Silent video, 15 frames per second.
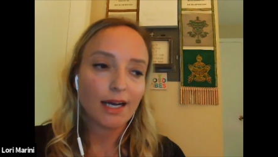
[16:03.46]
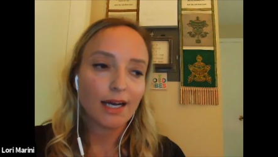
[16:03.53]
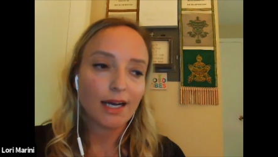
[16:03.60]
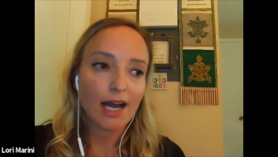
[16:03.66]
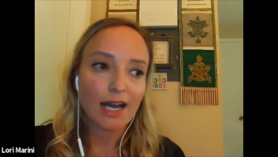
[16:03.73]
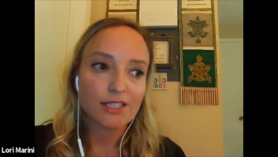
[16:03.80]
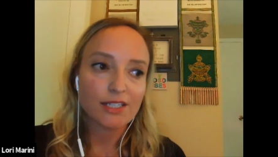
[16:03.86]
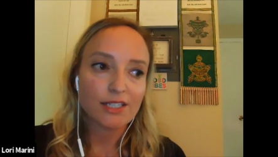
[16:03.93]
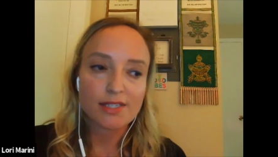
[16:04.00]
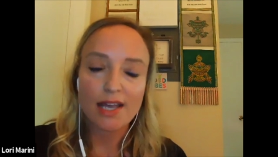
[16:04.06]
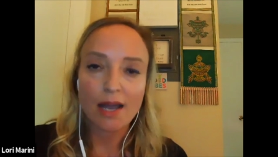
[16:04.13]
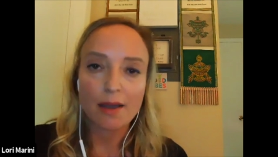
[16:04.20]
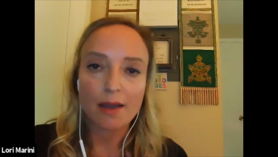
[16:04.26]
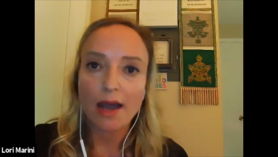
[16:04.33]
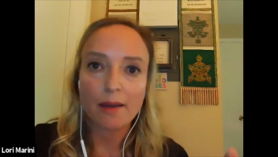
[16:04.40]

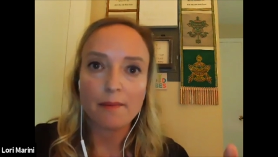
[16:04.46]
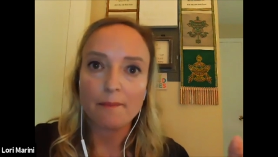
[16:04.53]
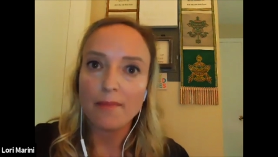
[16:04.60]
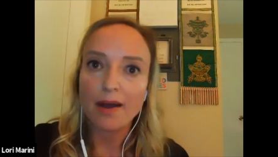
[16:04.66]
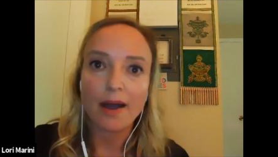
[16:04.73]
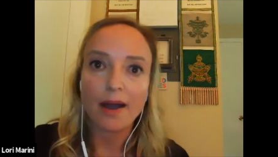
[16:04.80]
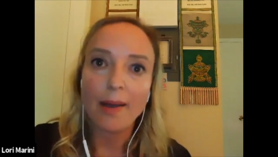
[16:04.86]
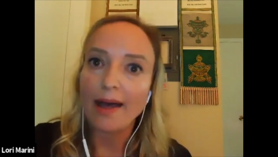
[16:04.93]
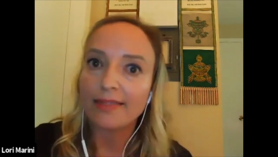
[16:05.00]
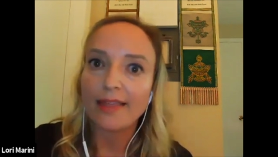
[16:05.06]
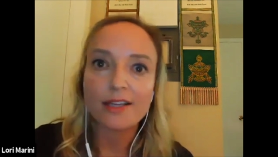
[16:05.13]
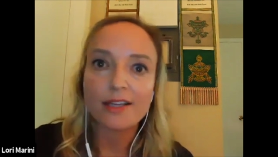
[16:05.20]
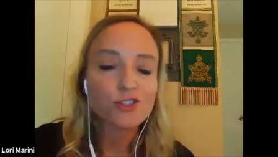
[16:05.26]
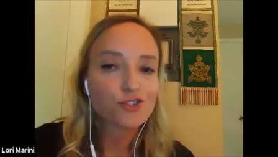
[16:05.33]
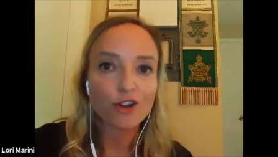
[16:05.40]
I'm at
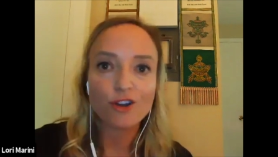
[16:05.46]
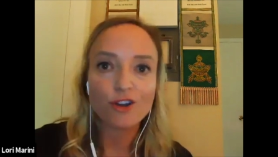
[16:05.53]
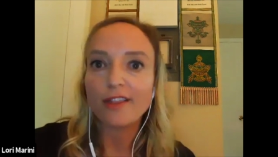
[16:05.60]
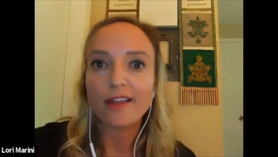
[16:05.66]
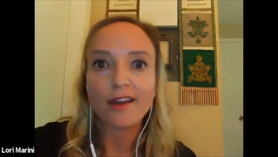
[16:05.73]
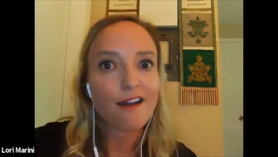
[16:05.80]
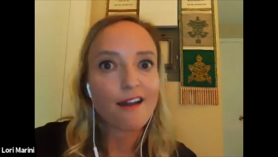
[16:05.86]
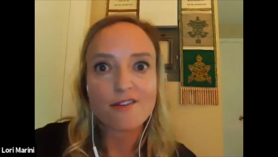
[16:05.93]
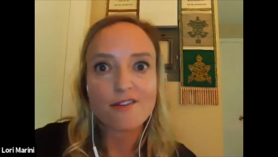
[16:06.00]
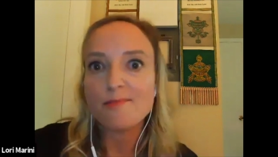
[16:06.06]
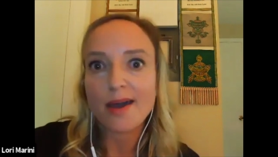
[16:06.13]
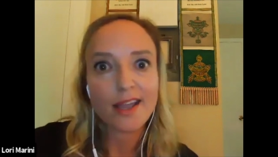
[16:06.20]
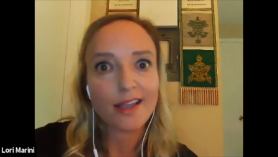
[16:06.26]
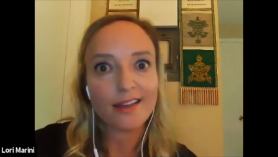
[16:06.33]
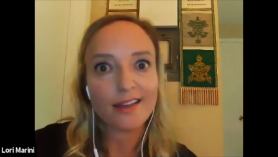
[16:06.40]
that struggle that
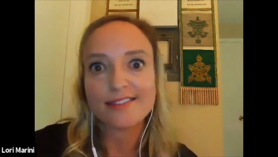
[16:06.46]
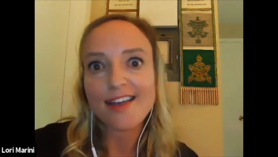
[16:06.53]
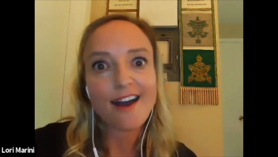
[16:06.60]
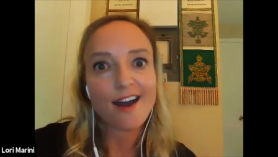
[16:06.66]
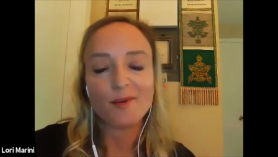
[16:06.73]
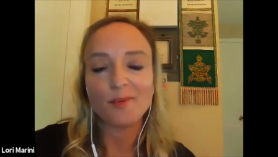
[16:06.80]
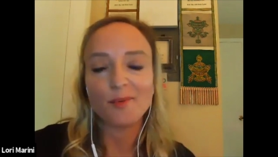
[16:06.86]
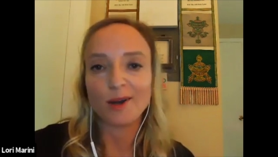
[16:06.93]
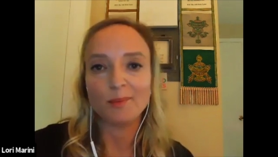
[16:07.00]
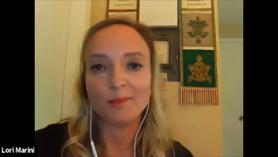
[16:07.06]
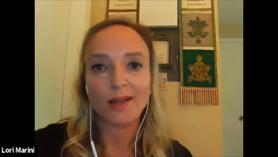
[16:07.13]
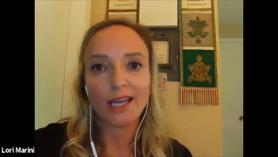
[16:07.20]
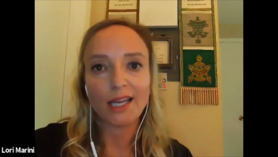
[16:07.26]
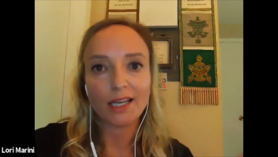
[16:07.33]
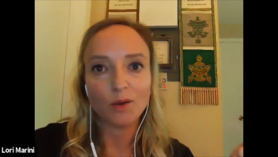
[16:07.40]
everybody is at, where I'm
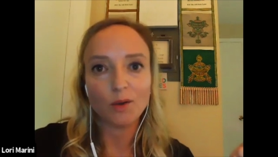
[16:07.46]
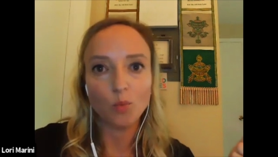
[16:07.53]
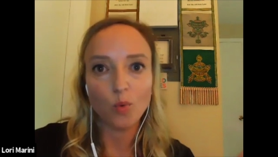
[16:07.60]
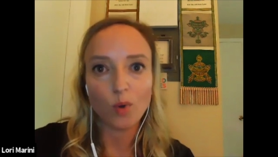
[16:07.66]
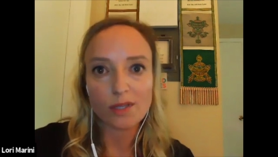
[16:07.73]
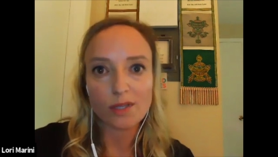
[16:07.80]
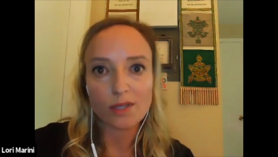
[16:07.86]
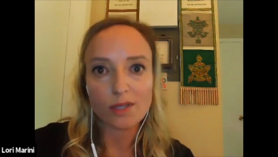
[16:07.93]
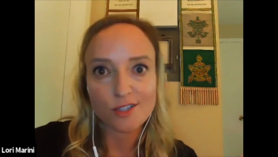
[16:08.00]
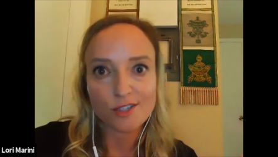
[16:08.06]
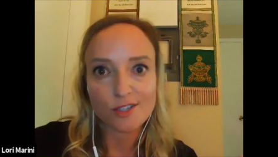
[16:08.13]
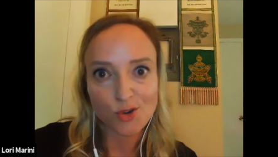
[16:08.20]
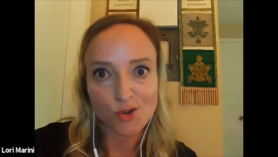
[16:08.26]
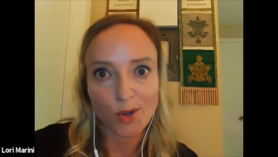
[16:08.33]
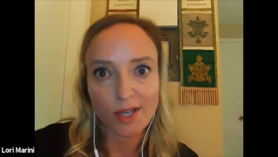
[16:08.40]
like, what's the
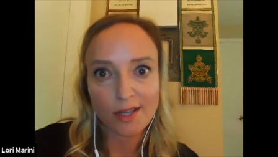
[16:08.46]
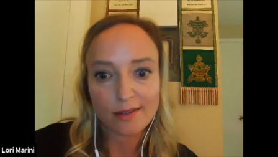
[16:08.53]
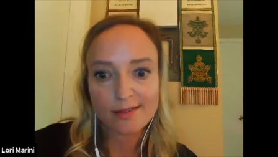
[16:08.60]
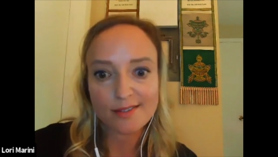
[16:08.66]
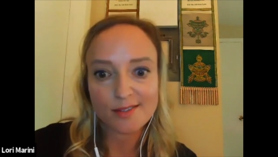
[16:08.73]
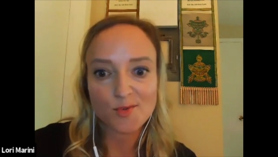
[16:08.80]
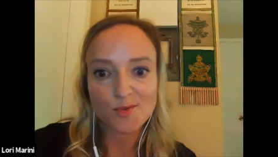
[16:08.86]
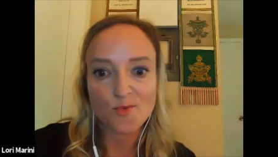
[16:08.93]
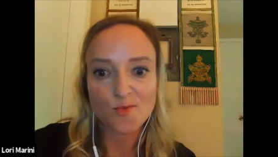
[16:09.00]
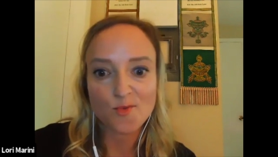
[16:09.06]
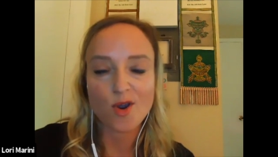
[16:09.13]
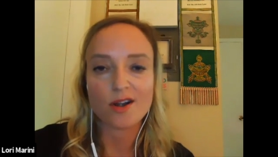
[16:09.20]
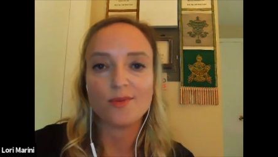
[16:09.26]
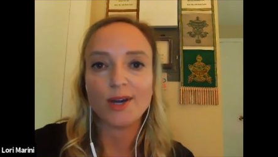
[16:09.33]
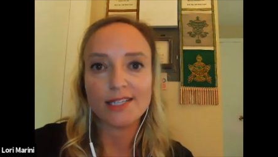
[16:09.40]
choice? Right.
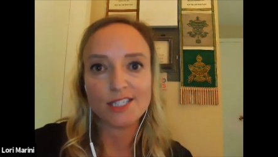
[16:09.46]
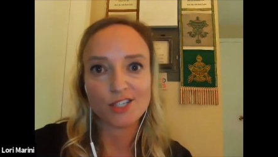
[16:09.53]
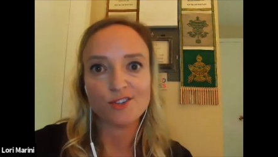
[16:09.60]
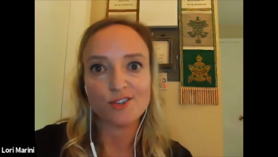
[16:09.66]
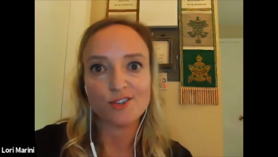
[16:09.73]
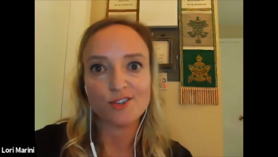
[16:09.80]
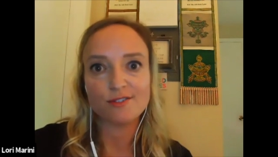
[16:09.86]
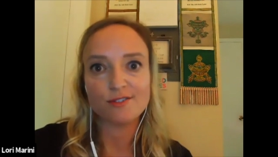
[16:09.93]
What do I do?